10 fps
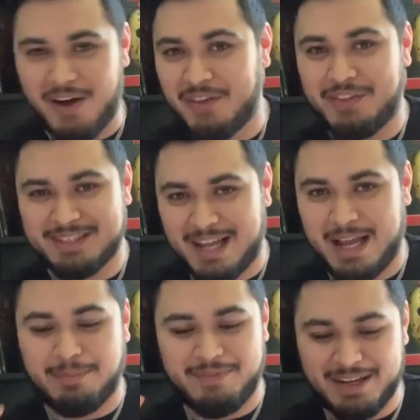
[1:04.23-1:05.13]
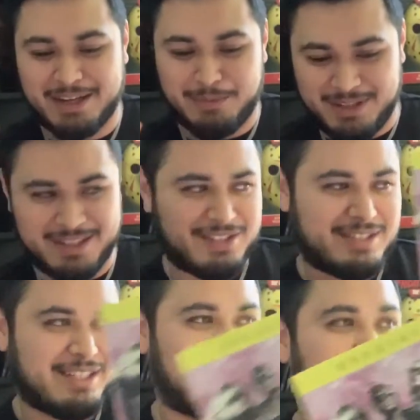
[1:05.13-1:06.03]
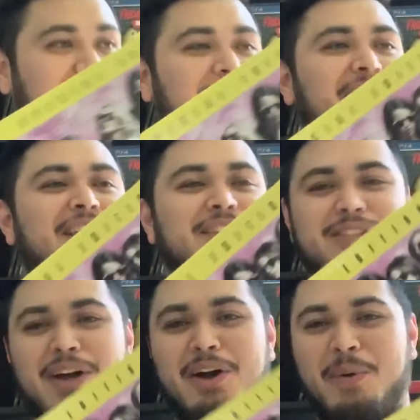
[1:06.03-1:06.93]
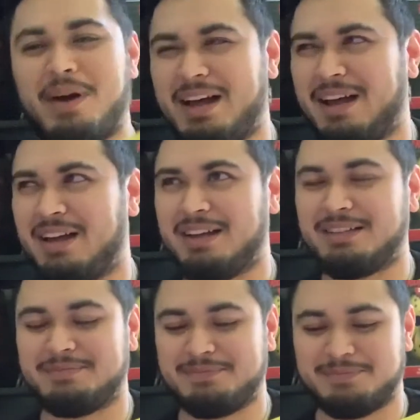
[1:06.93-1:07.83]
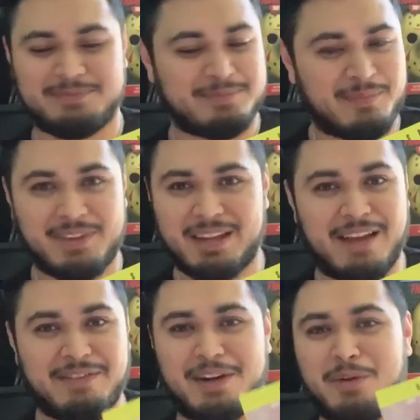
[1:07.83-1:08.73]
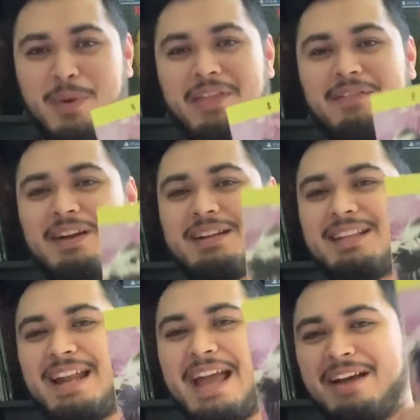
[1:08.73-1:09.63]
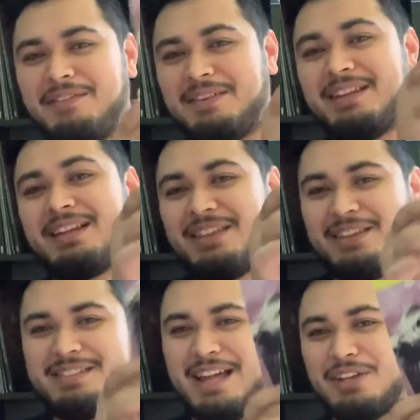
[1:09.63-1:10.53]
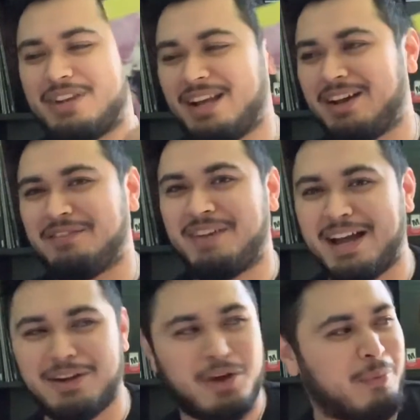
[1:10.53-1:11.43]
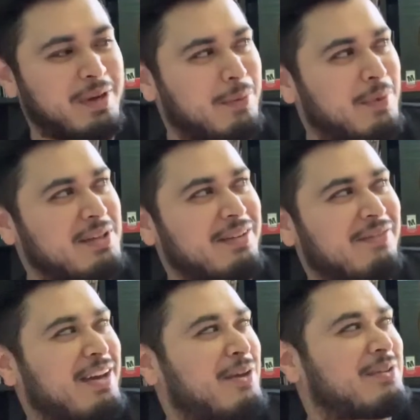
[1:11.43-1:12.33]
the time, fucking religiously. So I figured, why the fuck not have the soundtrack on vinyl? When it was on vinyl, I was